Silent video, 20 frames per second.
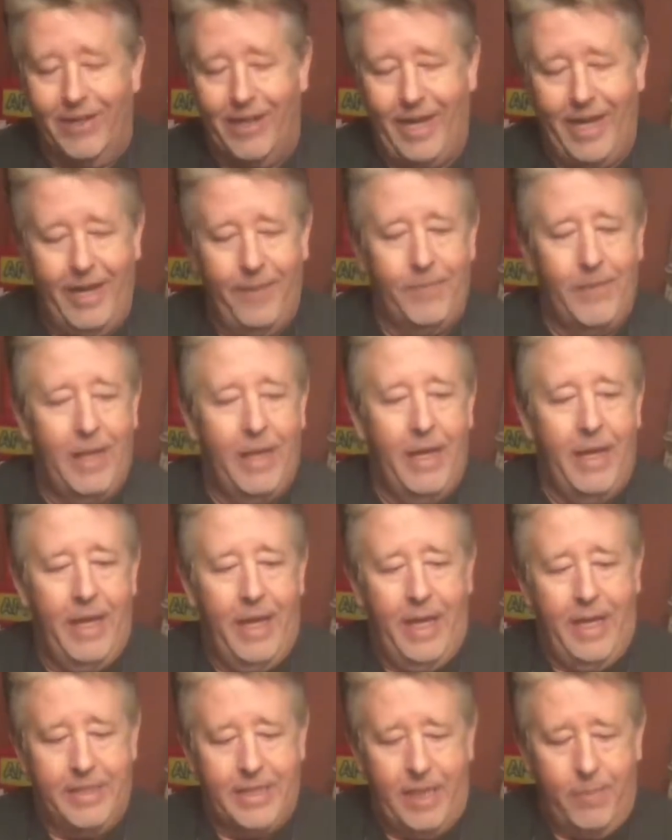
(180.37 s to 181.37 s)
guy,
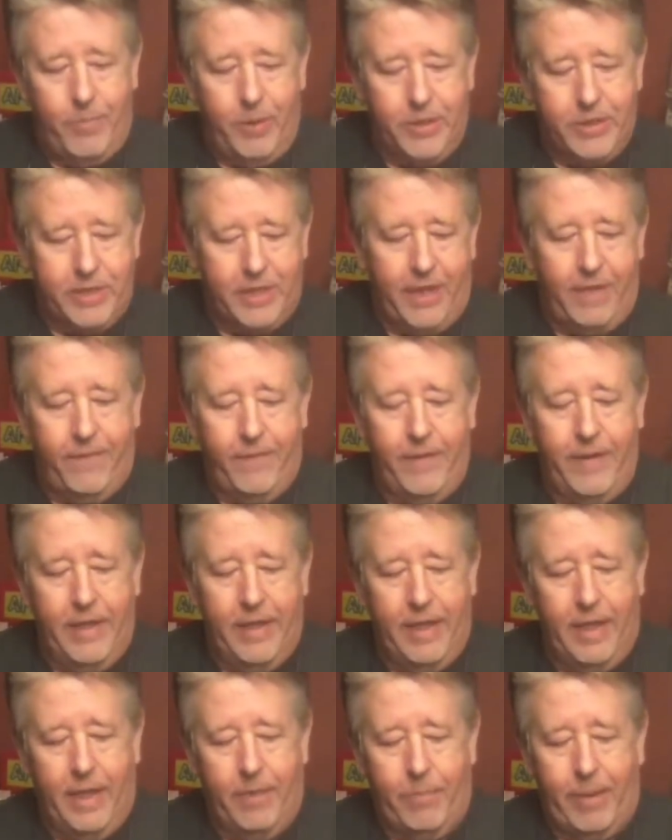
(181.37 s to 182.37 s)
is I put stuff
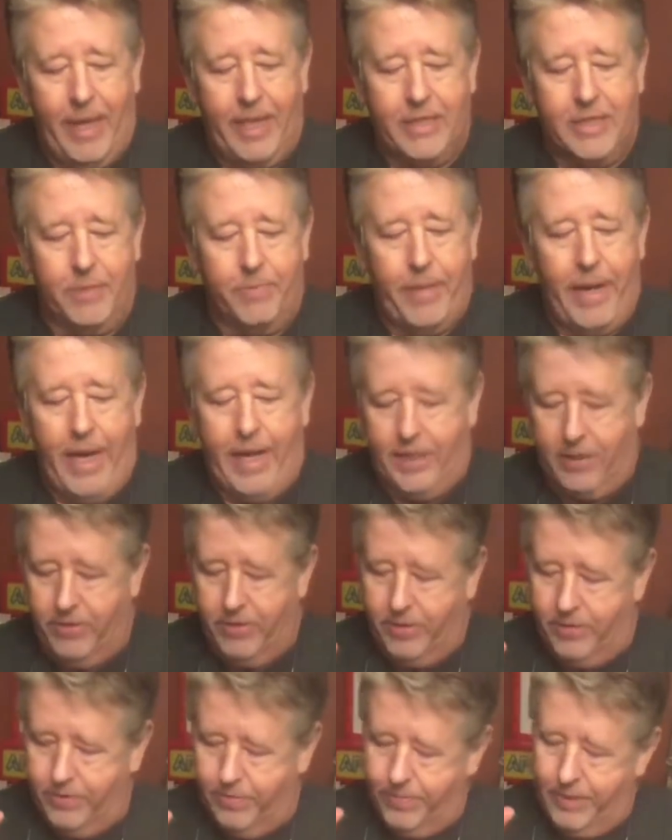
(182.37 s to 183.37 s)
in plastic bags.
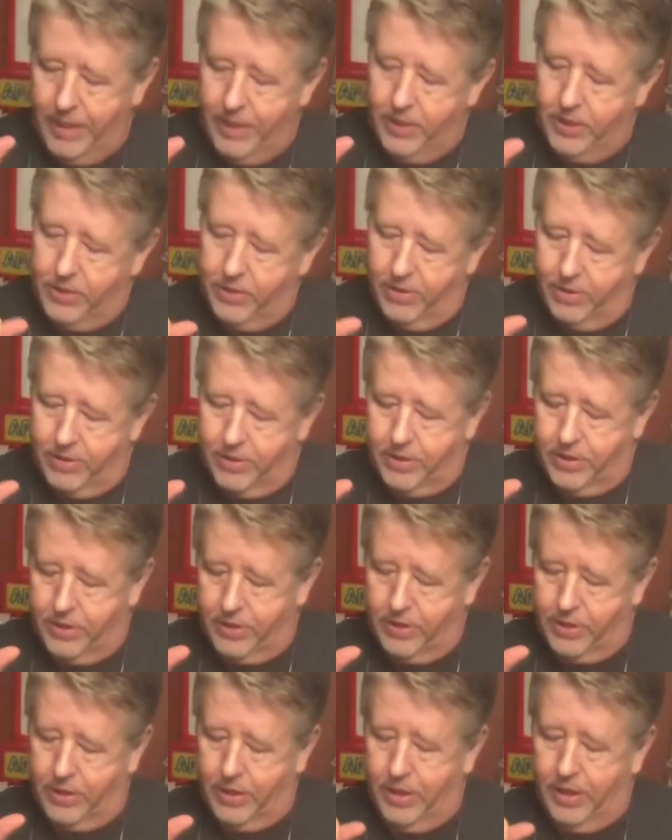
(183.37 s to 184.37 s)
Here's some
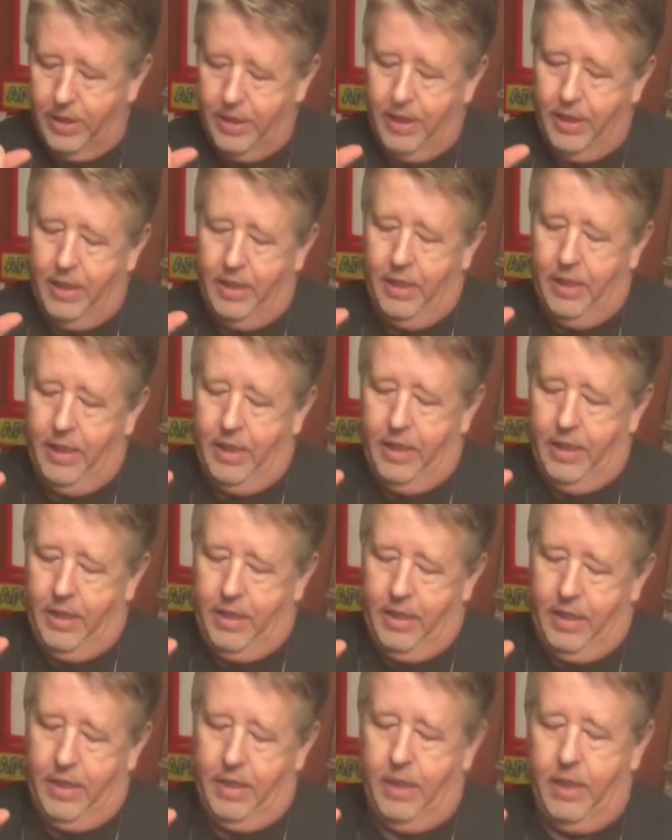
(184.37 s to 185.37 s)
T-shirts.
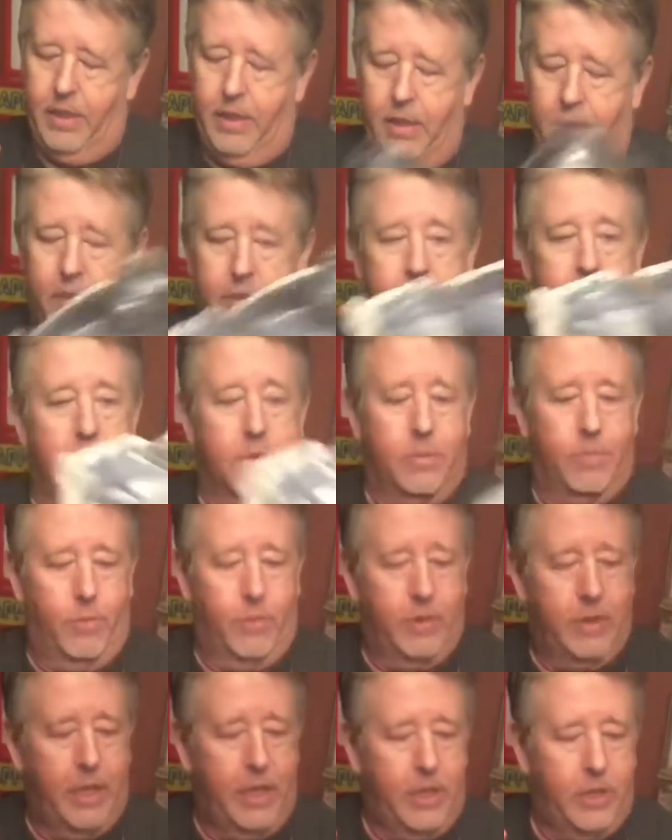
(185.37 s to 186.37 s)
This is some
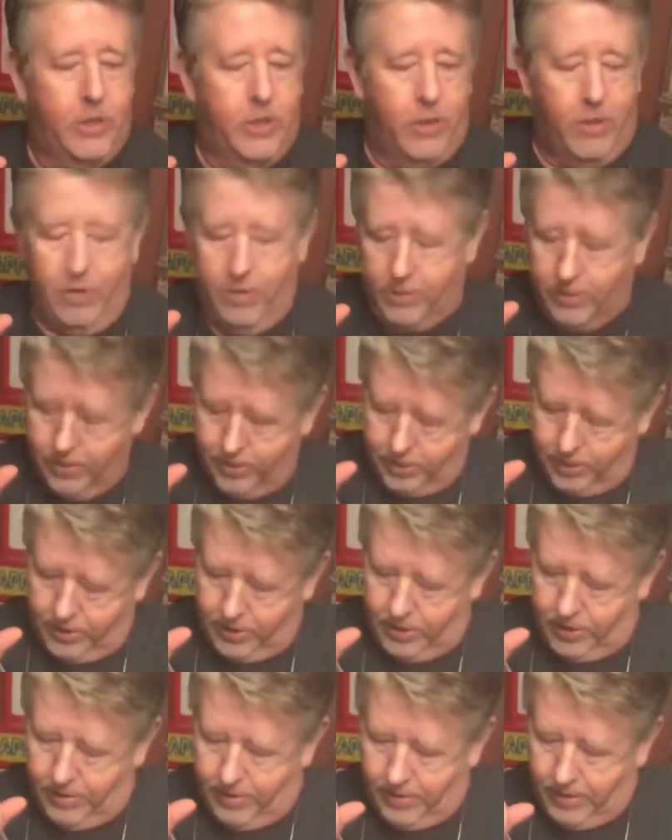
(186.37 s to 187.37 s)
more T-shirts.